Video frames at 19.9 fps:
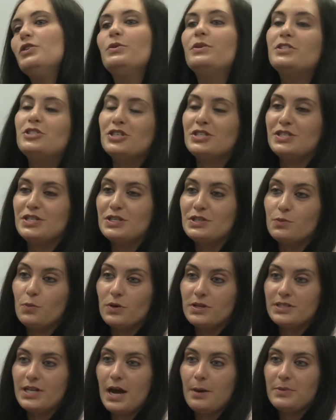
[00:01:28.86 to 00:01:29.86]
it just this one
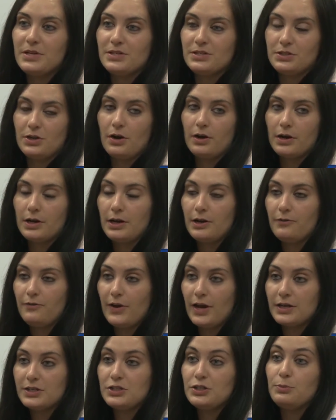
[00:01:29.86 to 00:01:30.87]
time and it's not going to
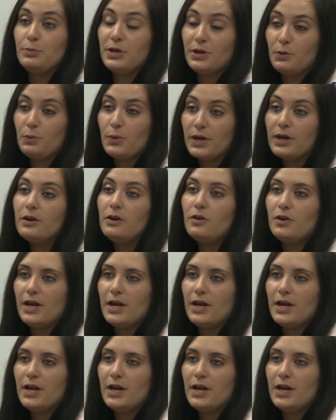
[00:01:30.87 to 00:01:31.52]
affect you, but it will,